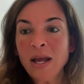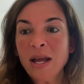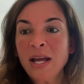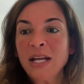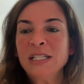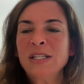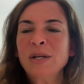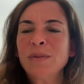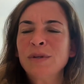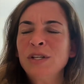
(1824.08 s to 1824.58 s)

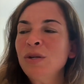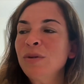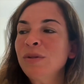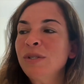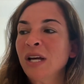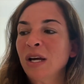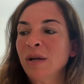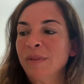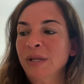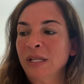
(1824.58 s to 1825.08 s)
And so when you
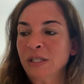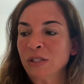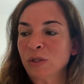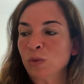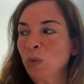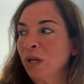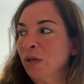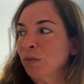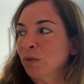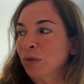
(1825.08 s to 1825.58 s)
tell me
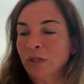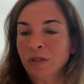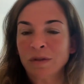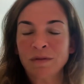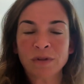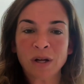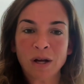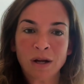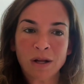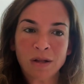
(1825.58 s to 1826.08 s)
there's one rule
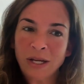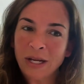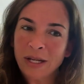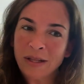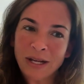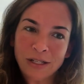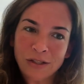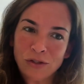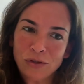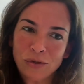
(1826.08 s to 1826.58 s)
of law,
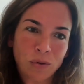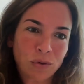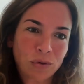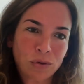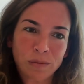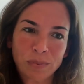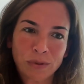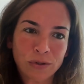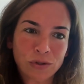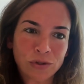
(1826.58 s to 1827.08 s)
like, that's
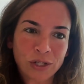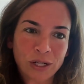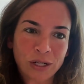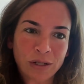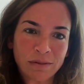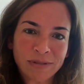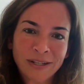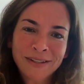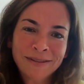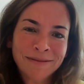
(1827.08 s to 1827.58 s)
total
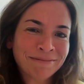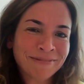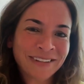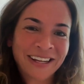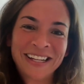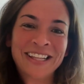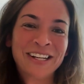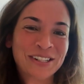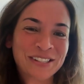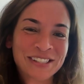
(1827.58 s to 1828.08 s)
bullshit.
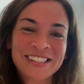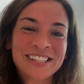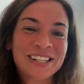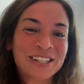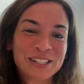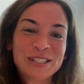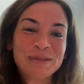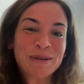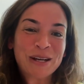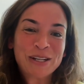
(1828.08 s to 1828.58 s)
Like,
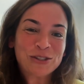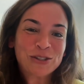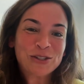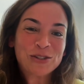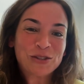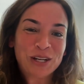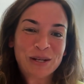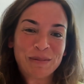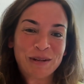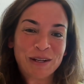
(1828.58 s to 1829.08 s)
there's special
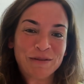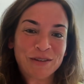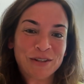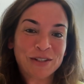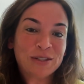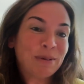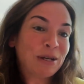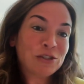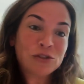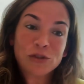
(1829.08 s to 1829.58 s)
treatment
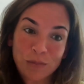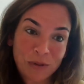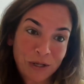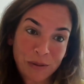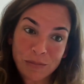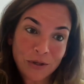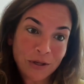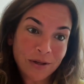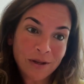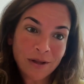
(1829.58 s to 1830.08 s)
for special
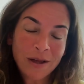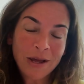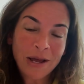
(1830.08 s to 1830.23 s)
people.